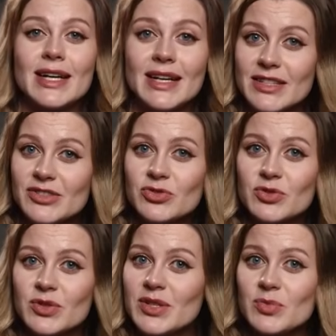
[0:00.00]
it is
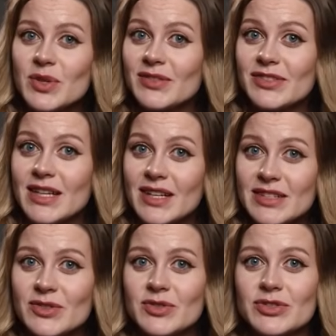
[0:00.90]
truly worth
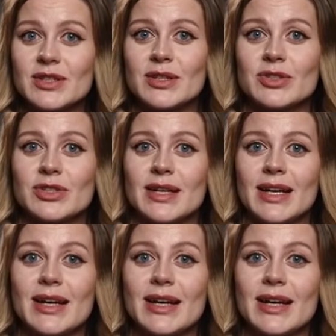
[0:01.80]
starting your search.